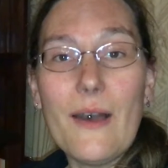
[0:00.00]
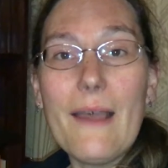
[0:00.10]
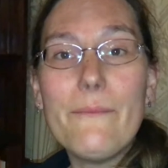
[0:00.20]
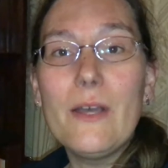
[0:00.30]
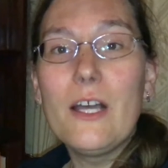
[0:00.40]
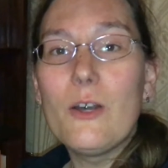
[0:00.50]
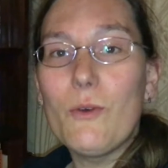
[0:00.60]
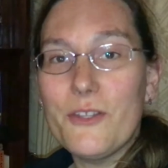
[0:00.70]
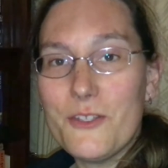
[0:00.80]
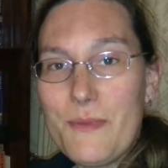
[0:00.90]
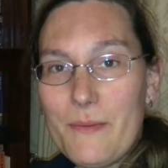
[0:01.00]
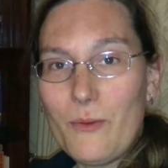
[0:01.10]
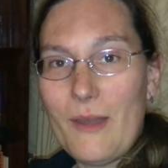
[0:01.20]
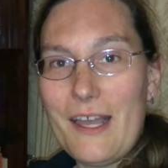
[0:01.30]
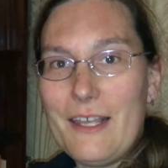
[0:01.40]
I'm one of those
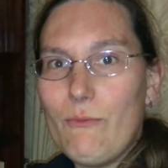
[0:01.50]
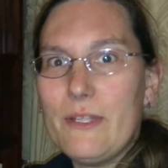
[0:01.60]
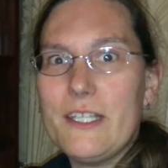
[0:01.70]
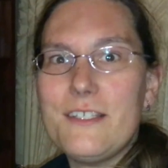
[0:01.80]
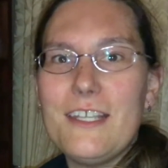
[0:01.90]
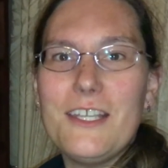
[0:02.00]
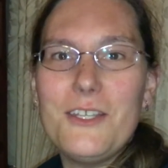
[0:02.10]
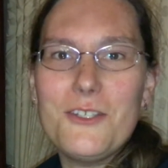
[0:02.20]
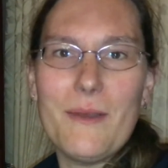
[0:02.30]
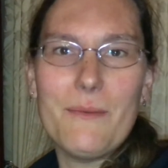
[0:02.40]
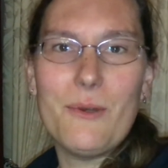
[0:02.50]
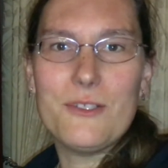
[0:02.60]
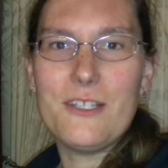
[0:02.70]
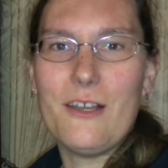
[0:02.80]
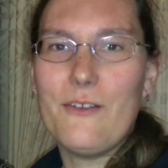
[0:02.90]
people where when you see a huge amount of
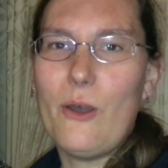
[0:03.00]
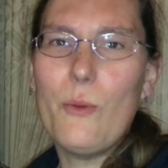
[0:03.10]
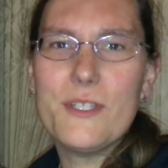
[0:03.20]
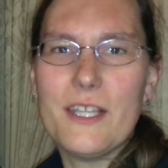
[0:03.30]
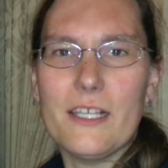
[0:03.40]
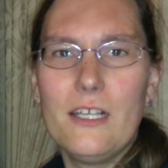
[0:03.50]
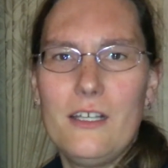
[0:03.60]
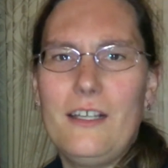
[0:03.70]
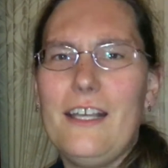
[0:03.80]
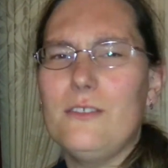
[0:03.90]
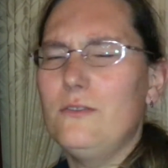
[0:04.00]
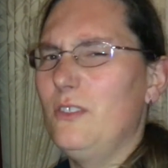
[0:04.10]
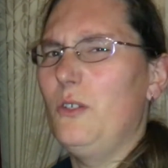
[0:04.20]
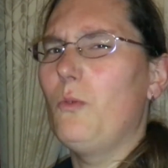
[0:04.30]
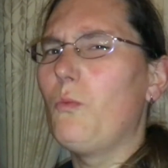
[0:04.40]
posts, you always think, hang on,
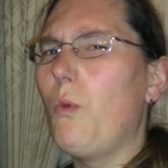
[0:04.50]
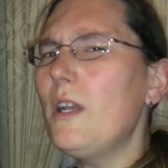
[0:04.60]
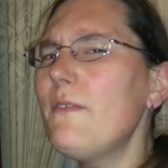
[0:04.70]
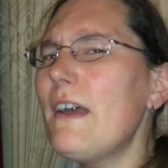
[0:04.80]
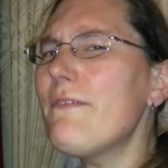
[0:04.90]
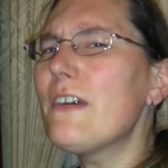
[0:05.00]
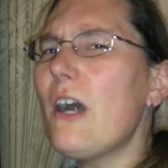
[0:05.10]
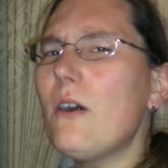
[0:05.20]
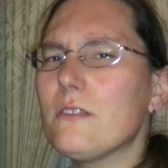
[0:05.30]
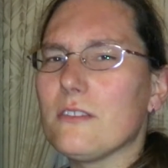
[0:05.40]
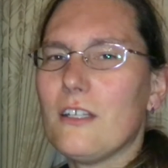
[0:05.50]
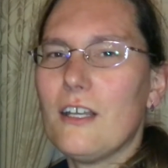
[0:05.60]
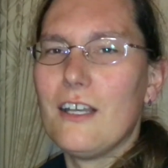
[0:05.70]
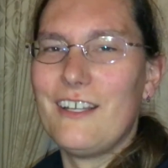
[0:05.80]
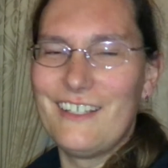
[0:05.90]
what have I forgotten?
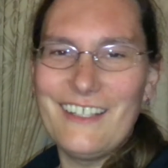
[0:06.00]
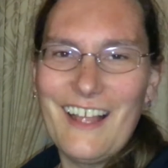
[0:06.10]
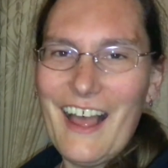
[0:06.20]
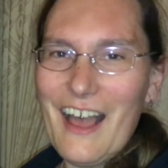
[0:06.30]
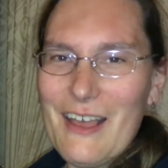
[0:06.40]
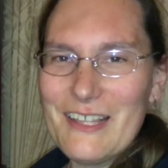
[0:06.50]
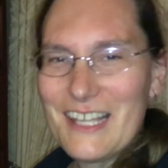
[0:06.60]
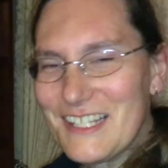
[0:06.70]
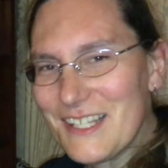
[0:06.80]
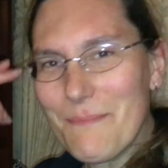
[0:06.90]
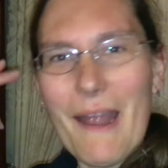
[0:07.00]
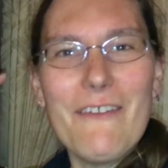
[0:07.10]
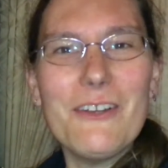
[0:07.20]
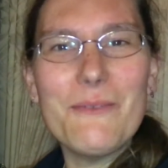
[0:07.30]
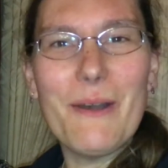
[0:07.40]
It's the
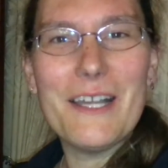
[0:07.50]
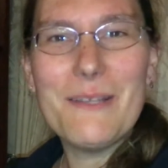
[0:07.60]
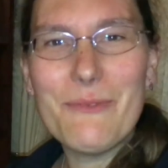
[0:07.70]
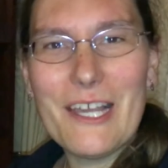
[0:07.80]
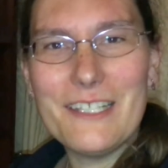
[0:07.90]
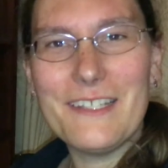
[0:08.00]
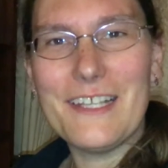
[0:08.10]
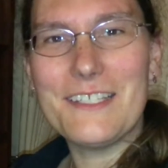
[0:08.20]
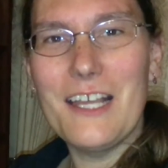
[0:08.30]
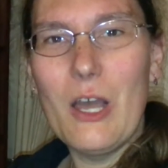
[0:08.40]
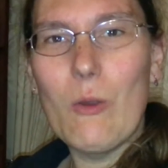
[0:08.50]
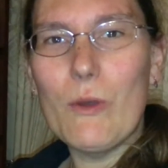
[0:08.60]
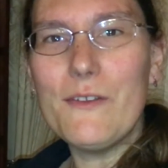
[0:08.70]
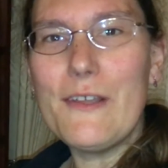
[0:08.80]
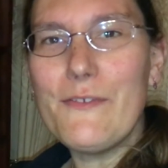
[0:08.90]
paranoid part of your brain thinks,
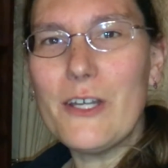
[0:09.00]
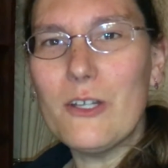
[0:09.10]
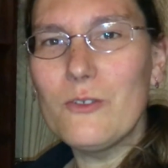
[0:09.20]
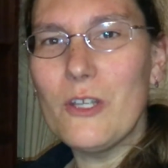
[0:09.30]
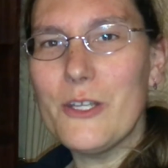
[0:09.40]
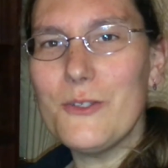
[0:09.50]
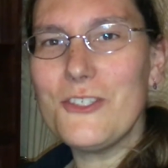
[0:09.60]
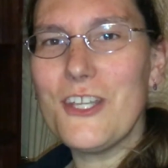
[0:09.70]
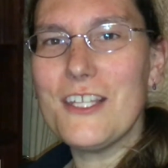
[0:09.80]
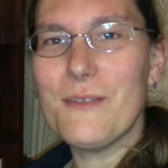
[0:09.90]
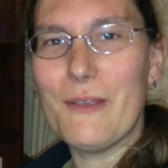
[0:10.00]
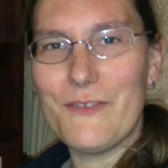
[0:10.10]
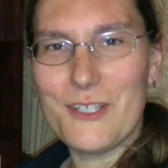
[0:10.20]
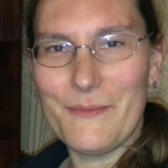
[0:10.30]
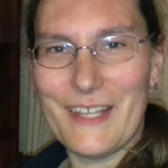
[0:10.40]
what have I forgotten? Who's chasing me
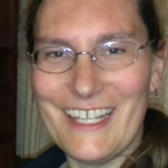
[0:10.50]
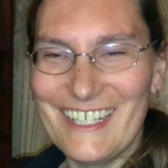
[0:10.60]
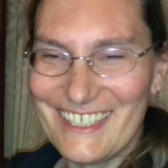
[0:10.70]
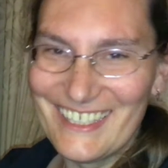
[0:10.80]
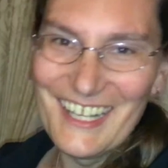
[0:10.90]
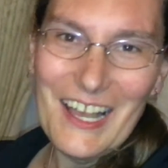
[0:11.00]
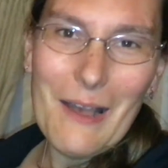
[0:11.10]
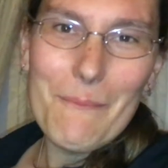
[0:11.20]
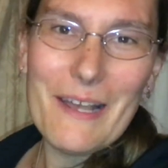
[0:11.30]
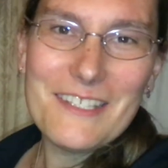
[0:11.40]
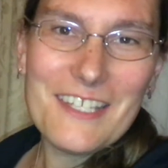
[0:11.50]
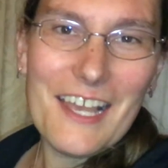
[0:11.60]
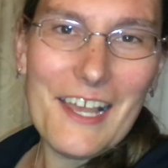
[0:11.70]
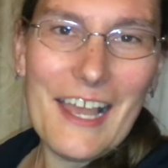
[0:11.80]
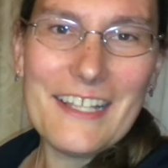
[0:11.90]
for something? But
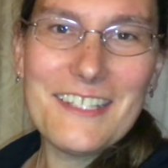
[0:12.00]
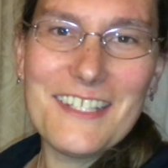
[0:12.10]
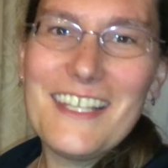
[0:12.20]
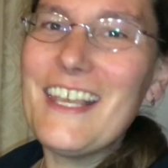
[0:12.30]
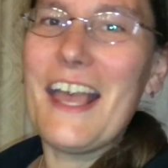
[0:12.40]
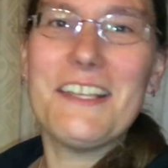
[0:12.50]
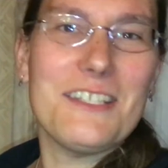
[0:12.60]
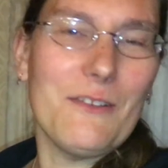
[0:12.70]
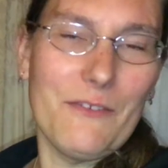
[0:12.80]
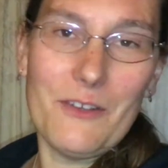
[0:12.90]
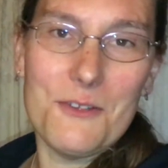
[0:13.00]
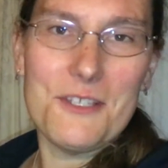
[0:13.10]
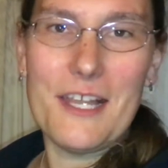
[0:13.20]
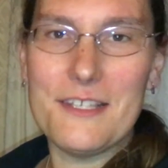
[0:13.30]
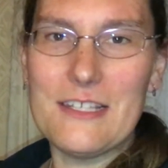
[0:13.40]
it's CEX stuff, of
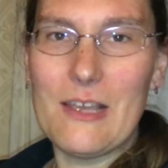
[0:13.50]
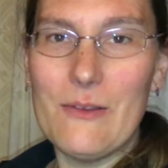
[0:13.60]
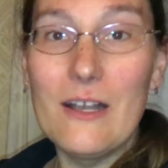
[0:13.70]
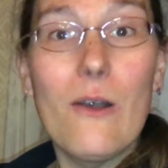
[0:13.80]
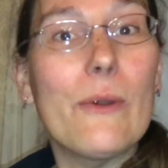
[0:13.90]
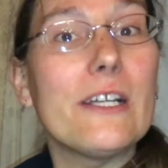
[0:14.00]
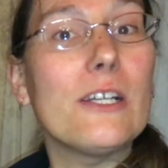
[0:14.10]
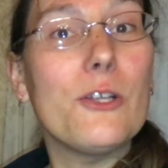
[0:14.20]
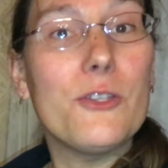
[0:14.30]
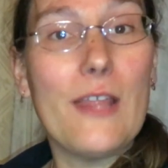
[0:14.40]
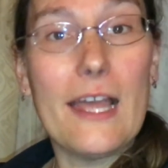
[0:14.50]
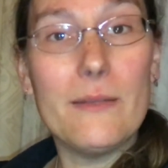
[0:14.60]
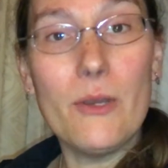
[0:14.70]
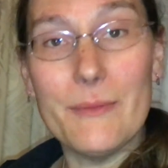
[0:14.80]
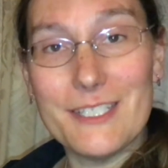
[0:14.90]
course it is, so we're going to go through that in
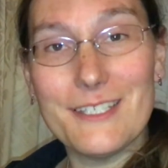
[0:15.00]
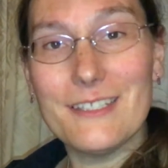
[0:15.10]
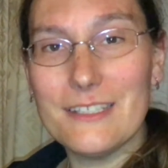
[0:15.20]
a moment.